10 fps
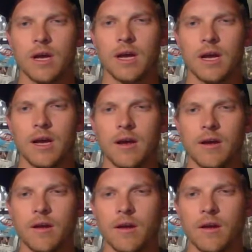
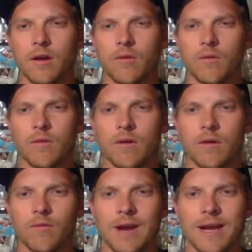uh,
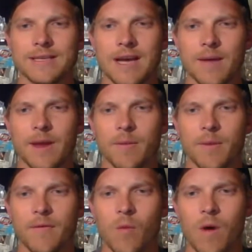Ryan's comment
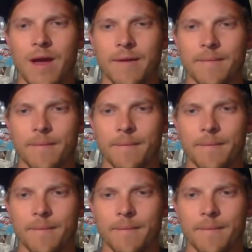above what?